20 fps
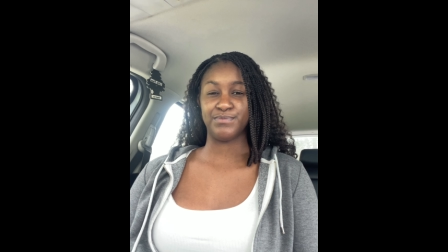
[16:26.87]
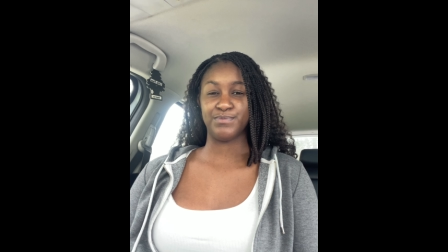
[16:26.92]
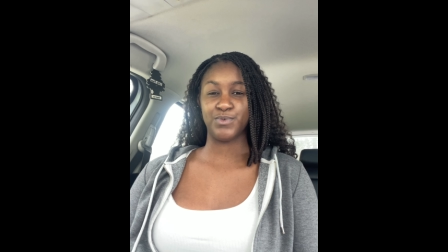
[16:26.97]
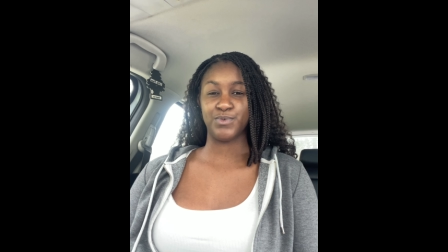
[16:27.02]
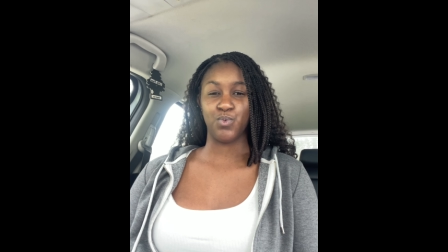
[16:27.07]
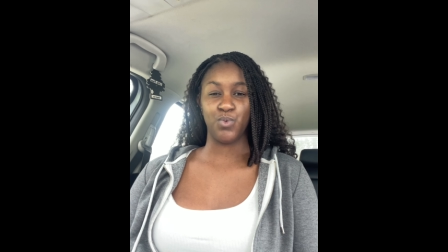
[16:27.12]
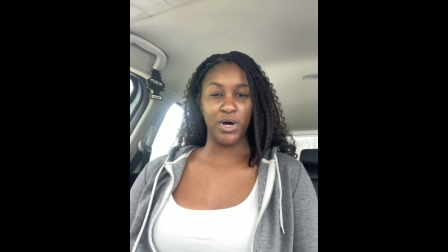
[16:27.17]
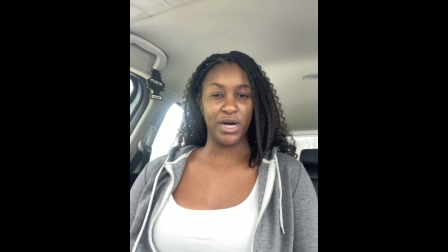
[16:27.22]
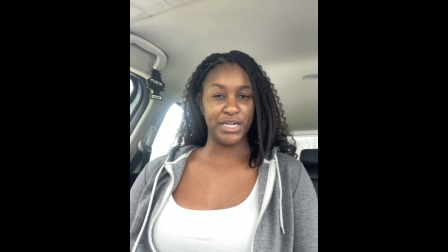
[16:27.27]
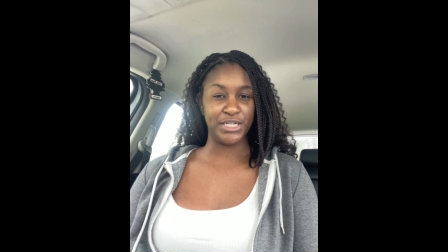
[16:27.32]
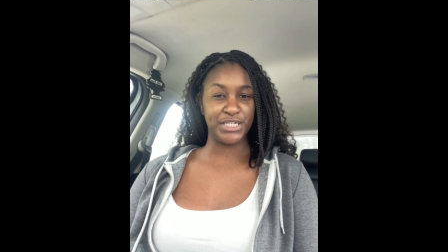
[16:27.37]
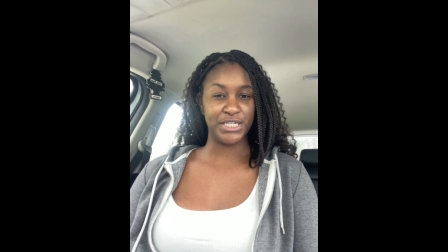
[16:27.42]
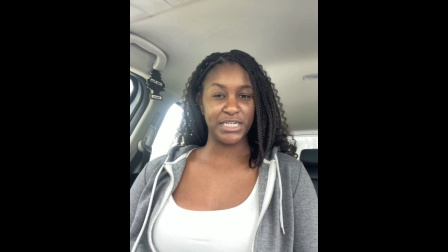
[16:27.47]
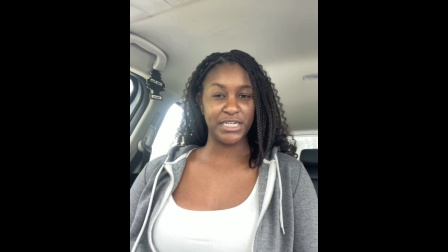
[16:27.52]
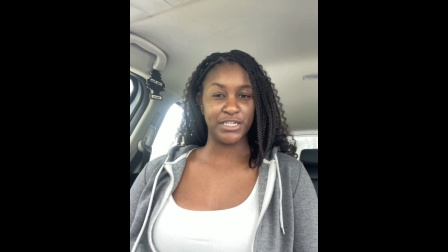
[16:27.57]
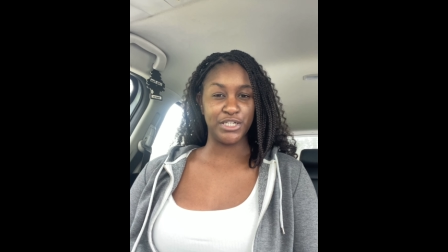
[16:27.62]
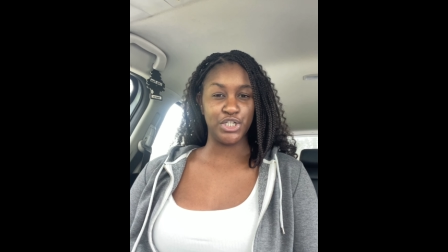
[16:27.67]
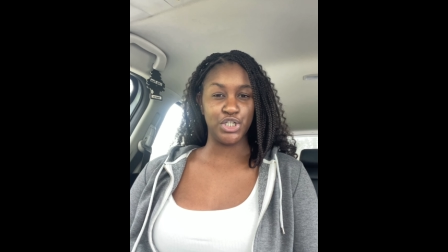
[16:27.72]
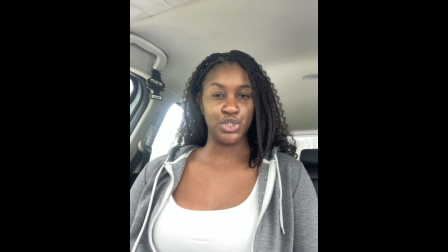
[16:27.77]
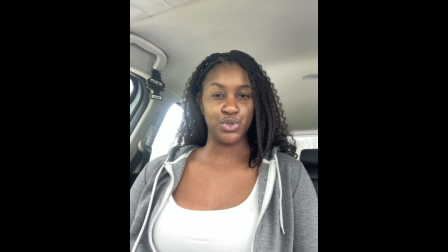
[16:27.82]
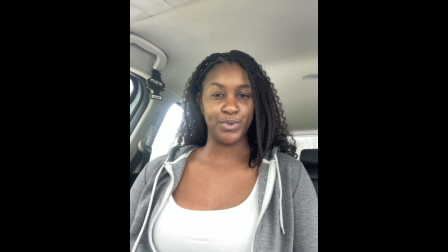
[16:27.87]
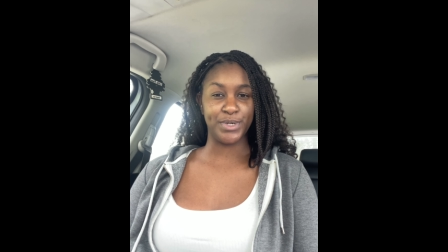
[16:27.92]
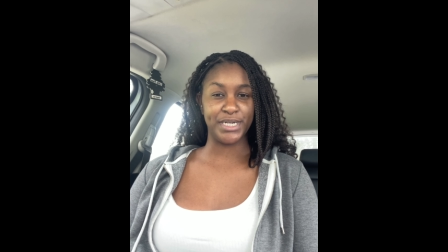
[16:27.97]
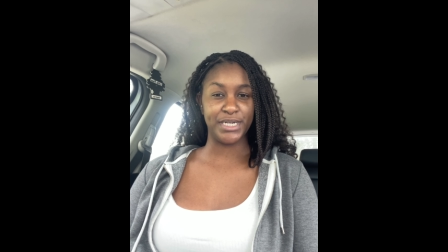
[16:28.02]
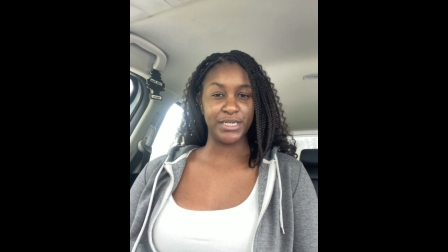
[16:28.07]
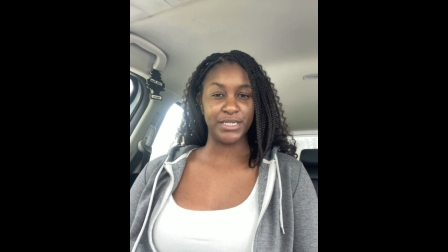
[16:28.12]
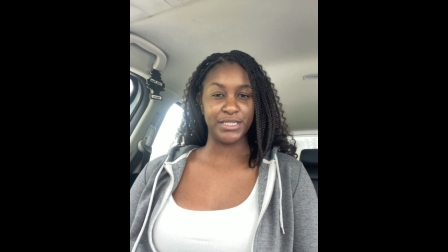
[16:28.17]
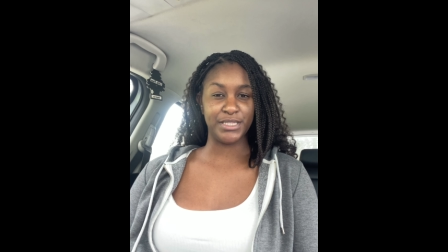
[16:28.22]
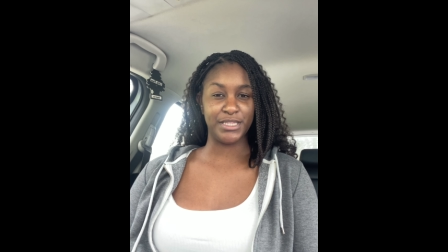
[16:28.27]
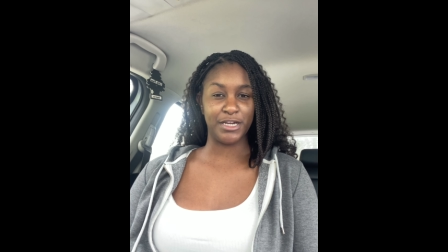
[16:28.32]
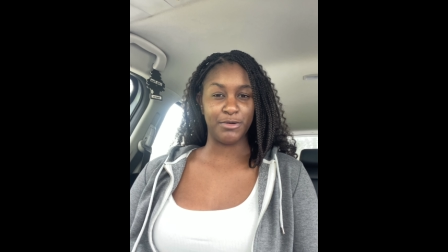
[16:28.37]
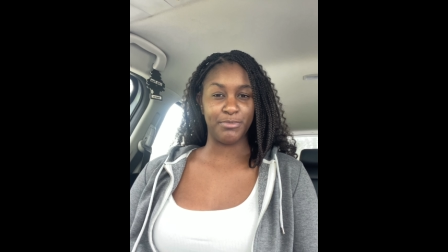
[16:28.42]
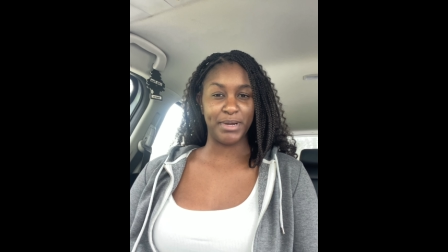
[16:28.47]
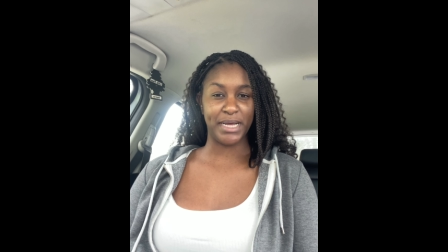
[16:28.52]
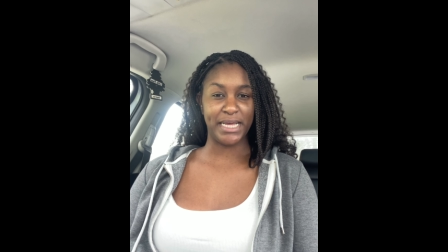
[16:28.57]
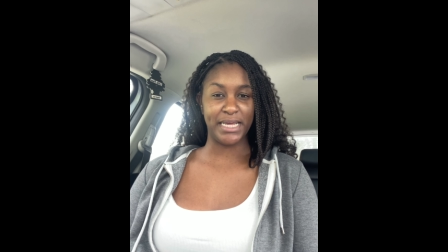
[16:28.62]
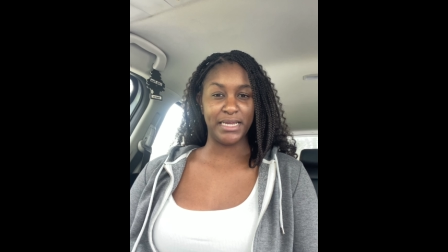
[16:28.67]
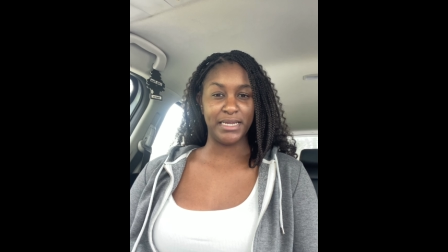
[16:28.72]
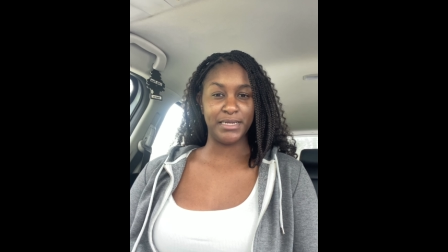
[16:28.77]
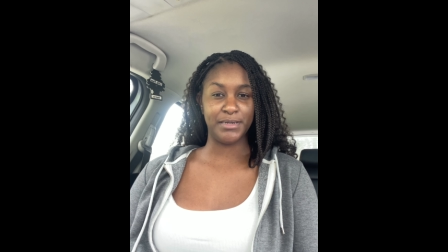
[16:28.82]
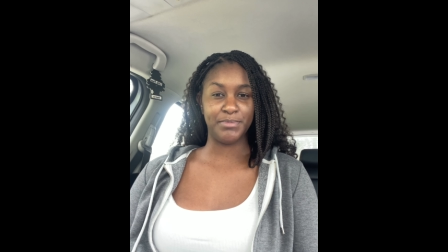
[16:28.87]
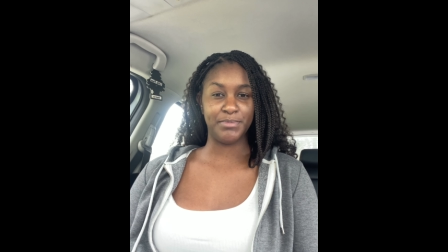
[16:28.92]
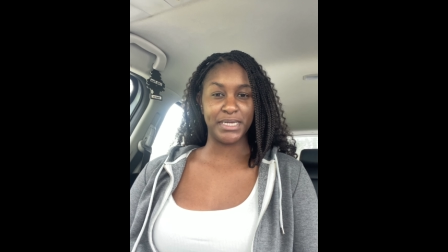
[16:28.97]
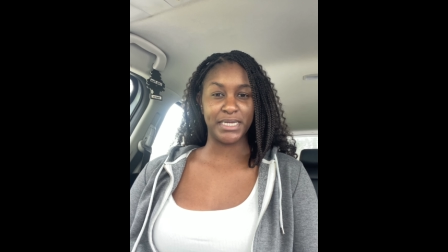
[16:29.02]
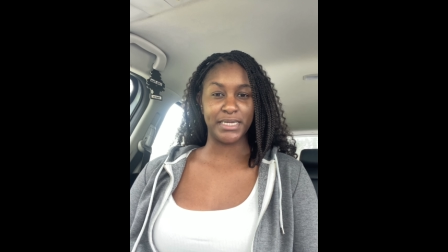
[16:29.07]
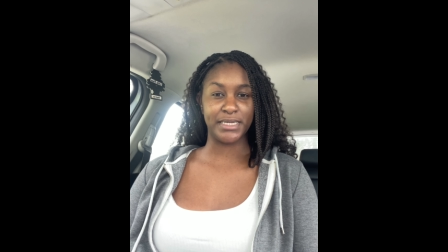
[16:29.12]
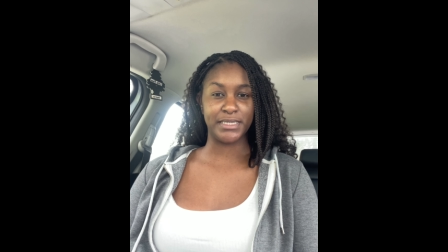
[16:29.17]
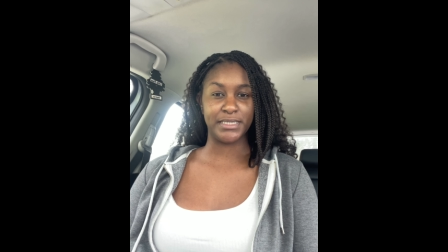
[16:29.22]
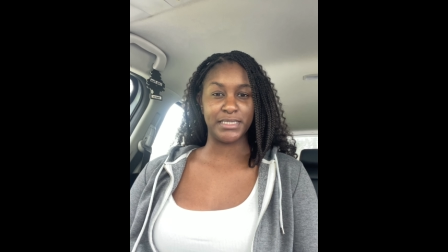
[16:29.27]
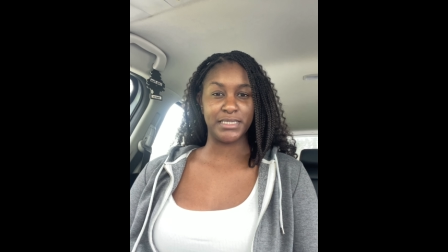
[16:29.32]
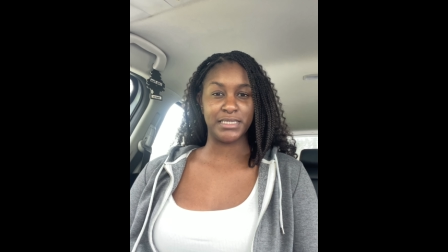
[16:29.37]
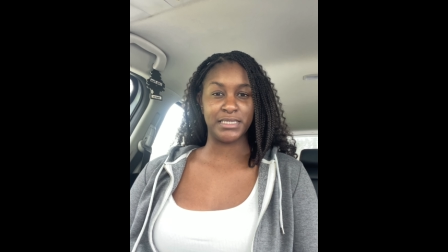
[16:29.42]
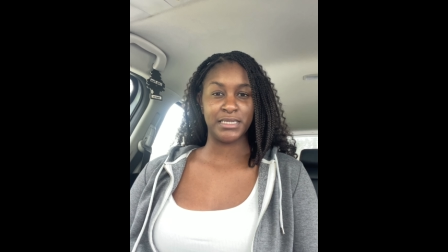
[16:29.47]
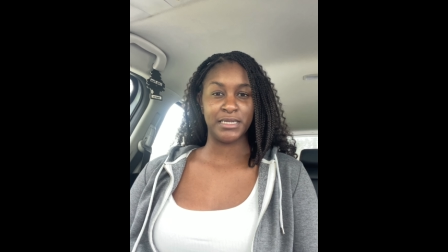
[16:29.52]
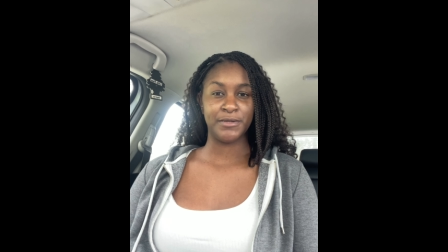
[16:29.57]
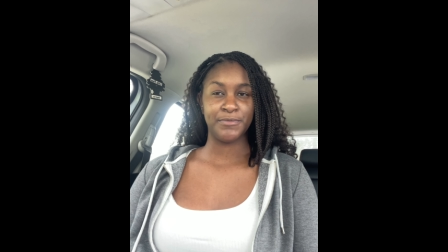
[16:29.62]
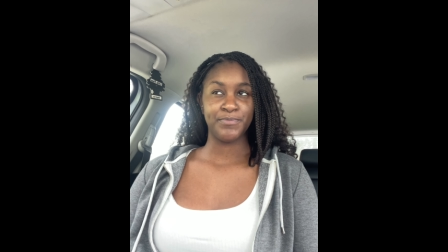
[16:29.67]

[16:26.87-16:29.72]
watching and enjoying their pain because